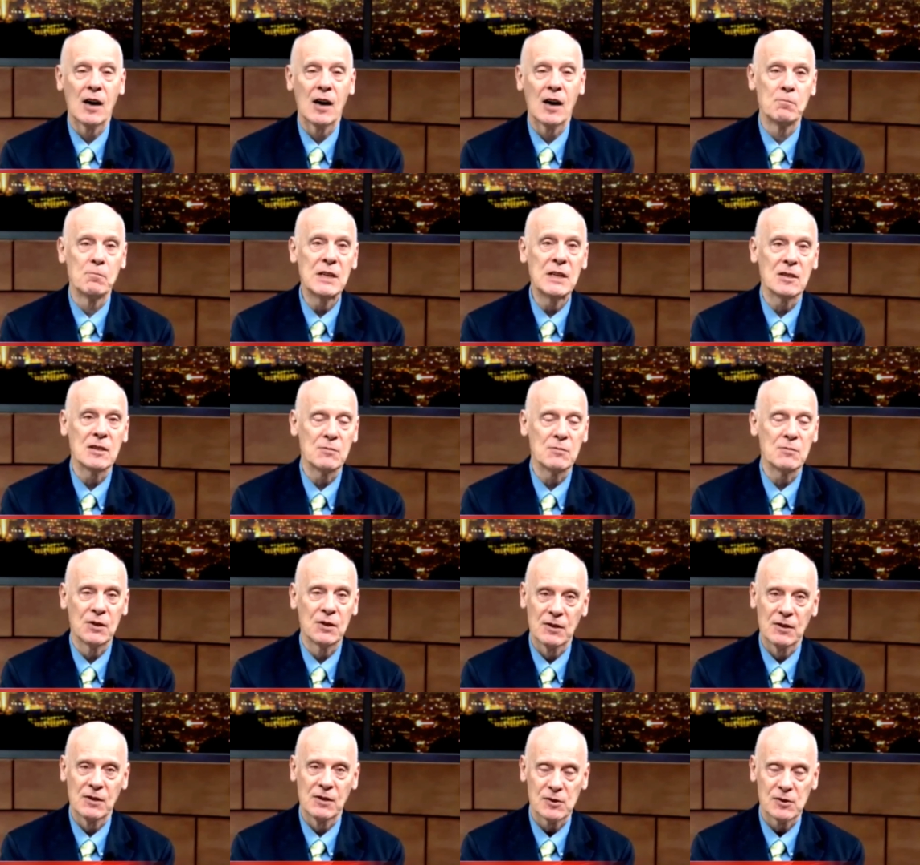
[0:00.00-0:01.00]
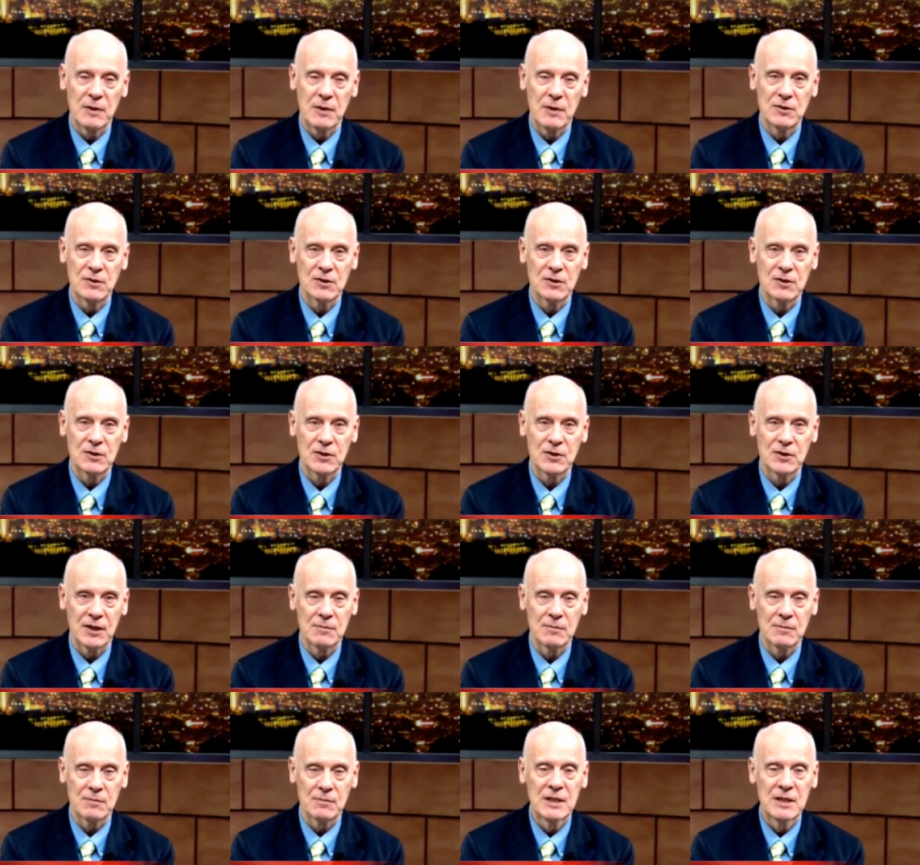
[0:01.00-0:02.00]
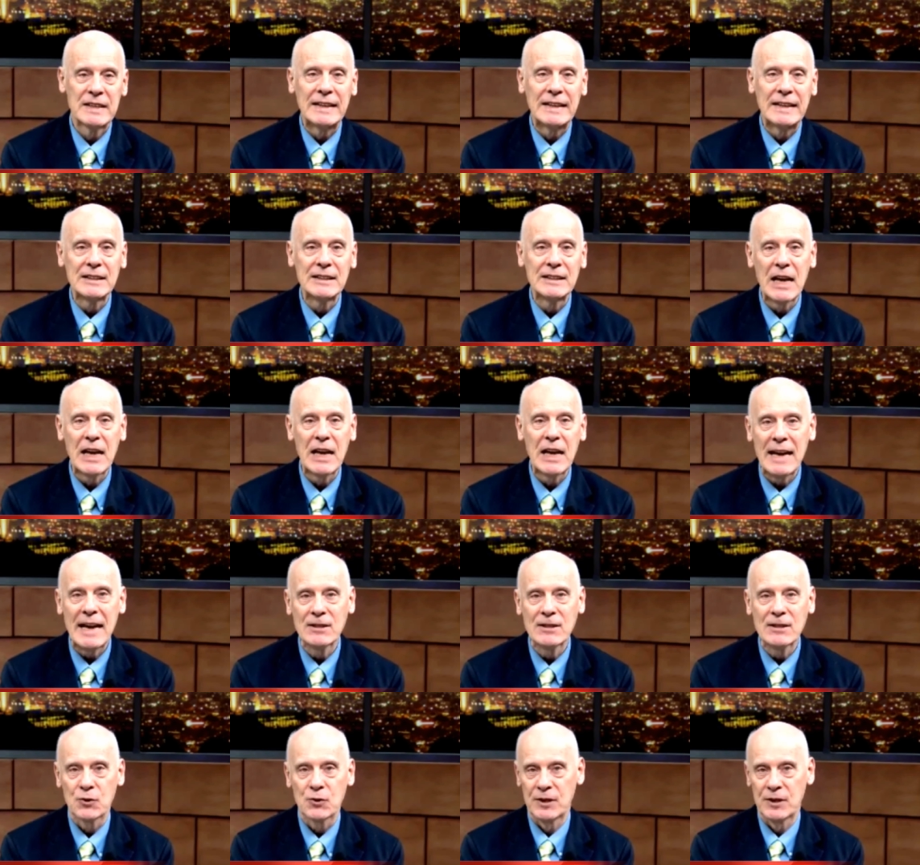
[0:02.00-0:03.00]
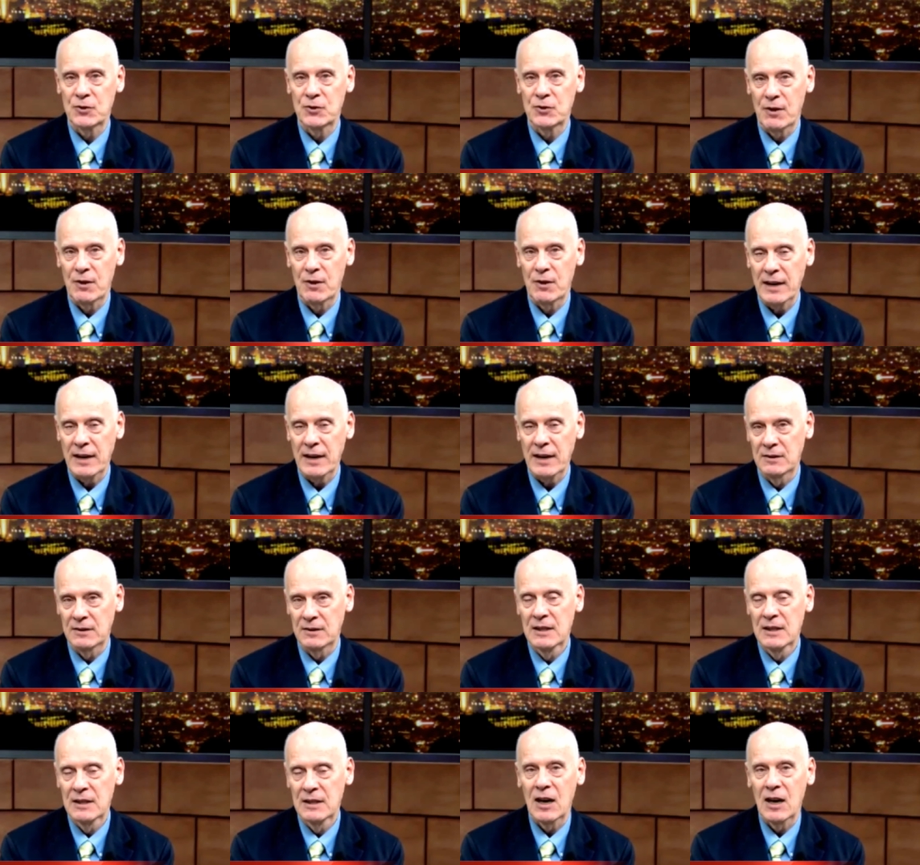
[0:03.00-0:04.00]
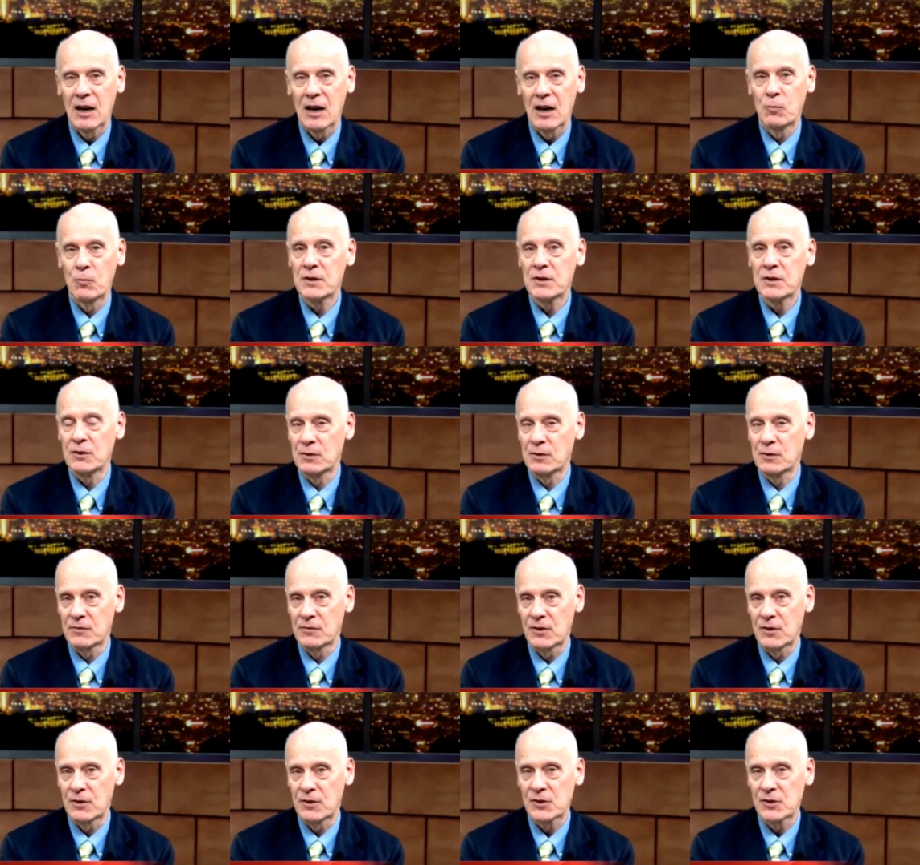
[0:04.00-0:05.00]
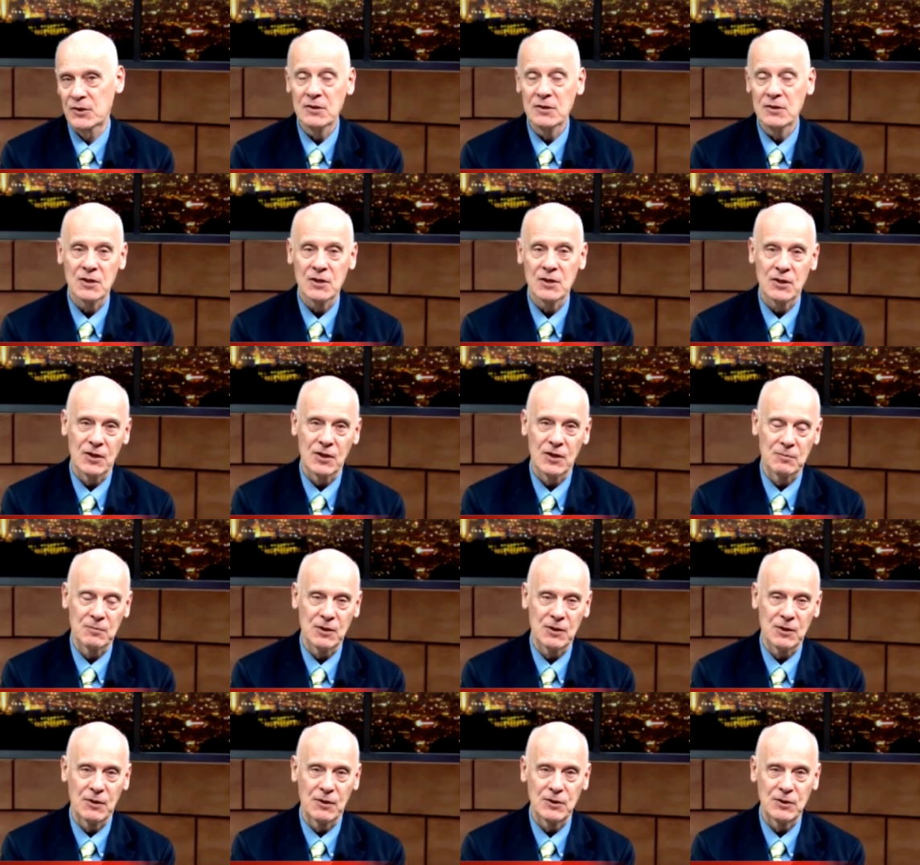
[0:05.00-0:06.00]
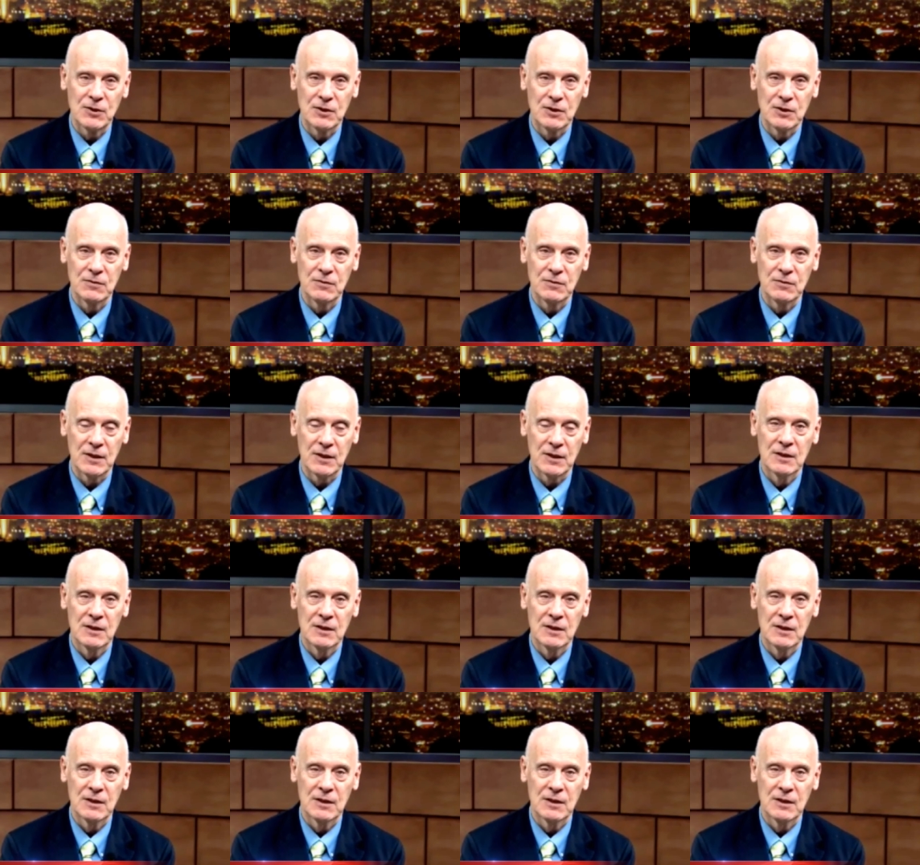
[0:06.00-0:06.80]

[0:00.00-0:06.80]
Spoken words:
being beyond space and time engaged or interacted with the universe since the cosmic creation event,